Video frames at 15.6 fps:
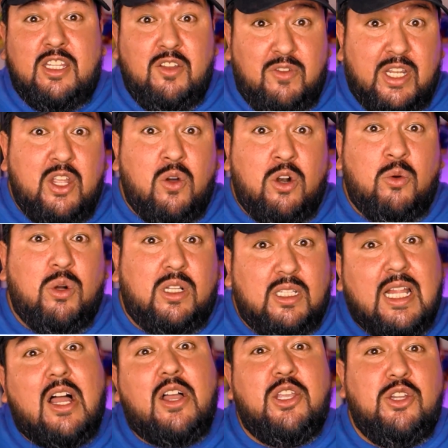video owner will
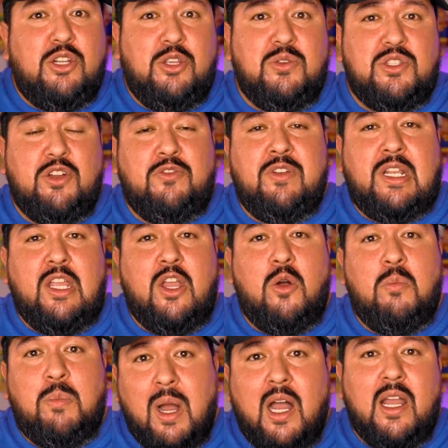allow you to use their video,
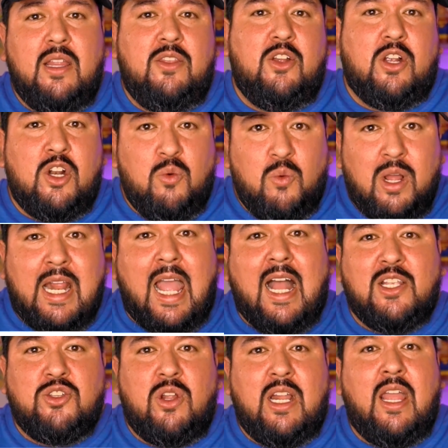but they're going to run
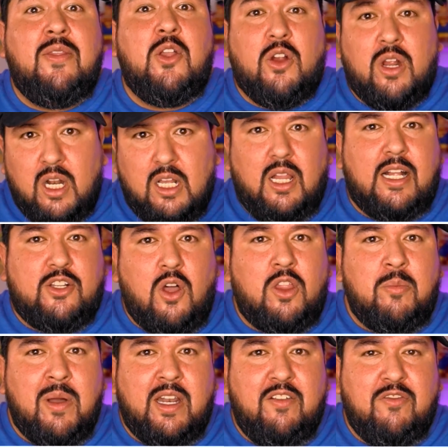ads on it and they're going to collect all
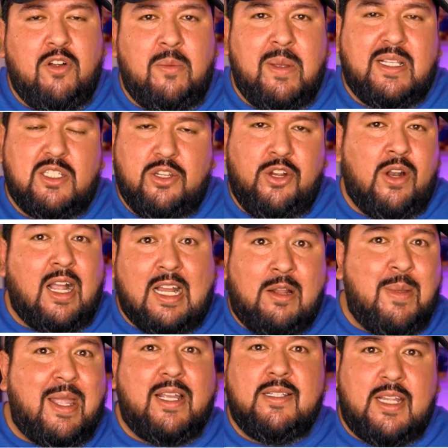the money from it. So you're not going
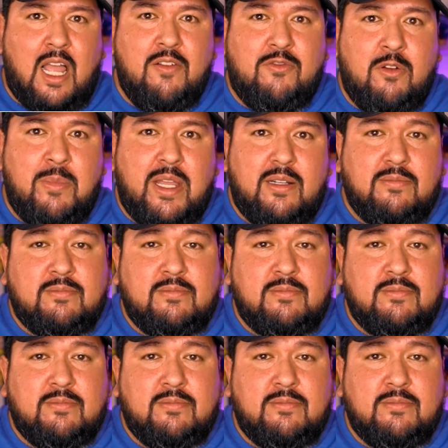to make a dime from it.